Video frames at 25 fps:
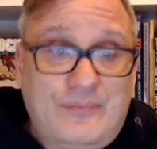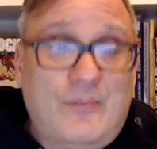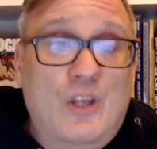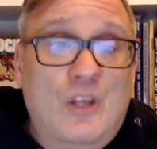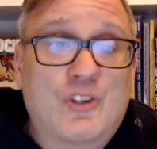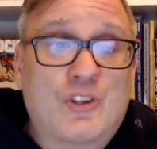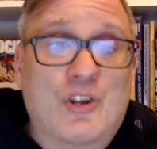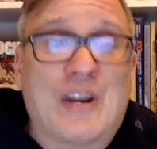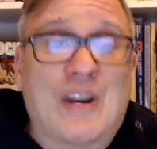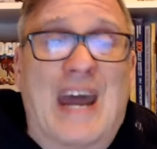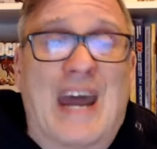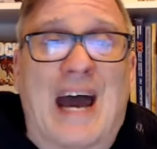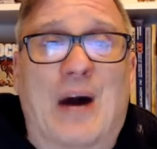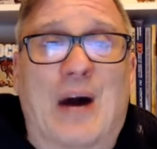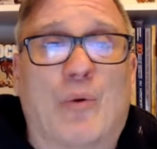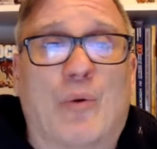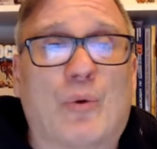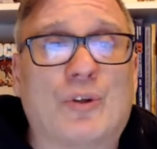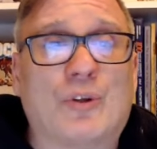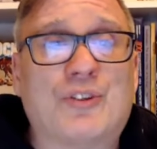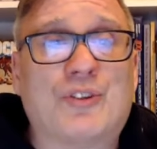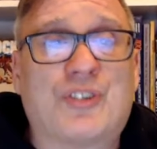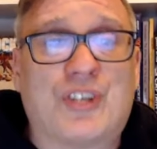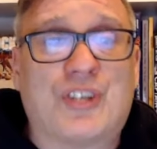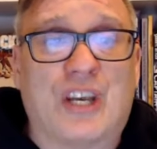So now
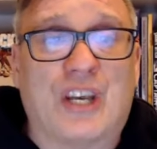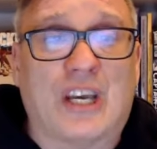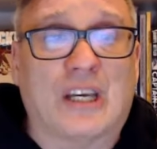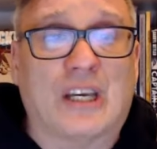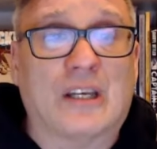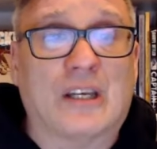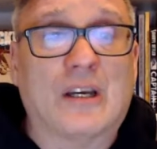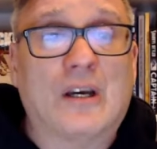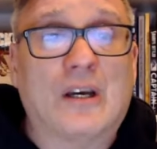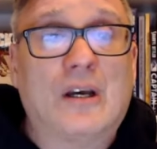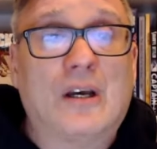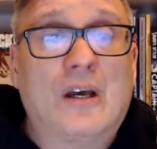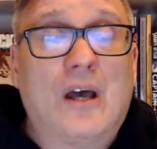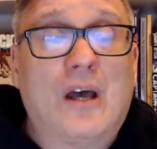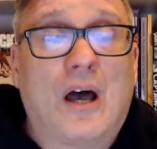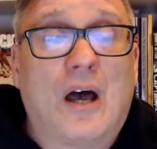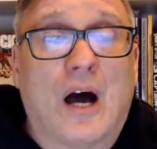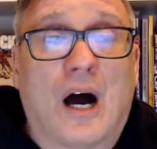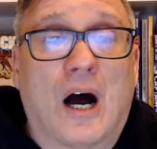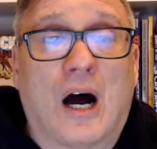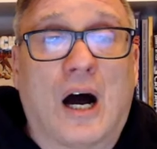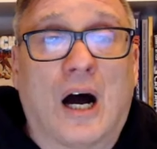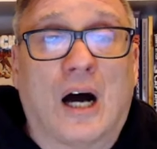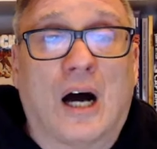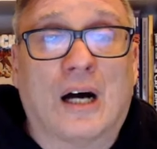we'll see
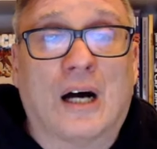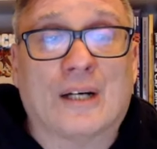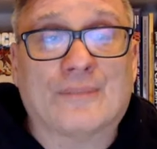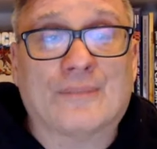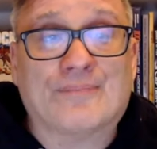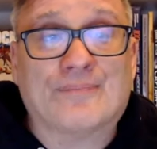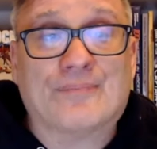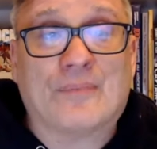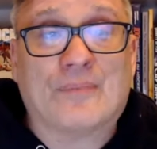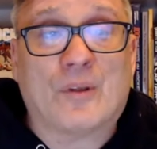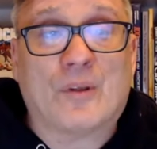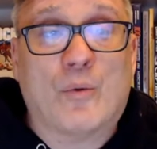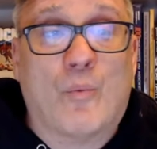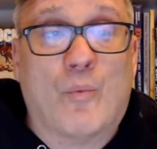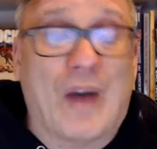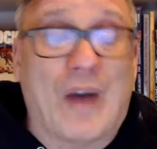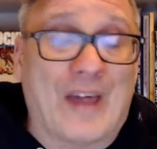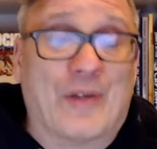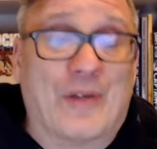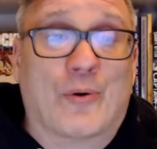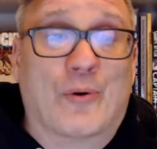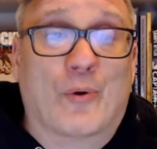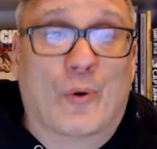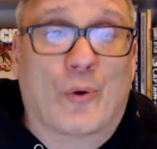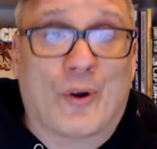
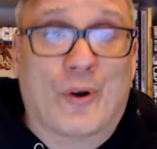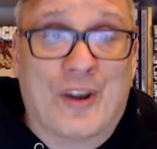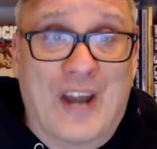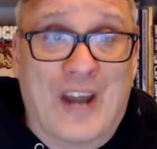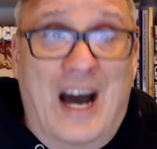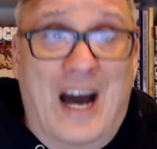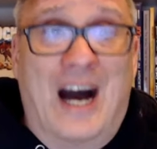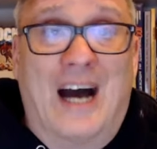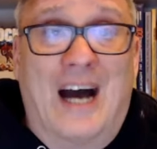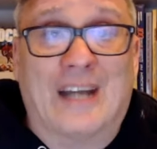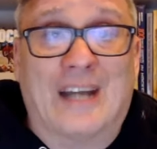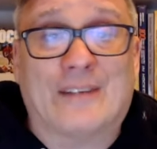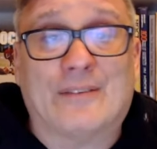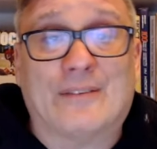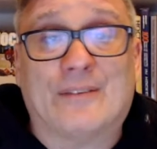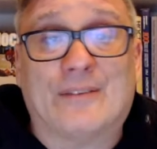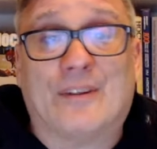whether or not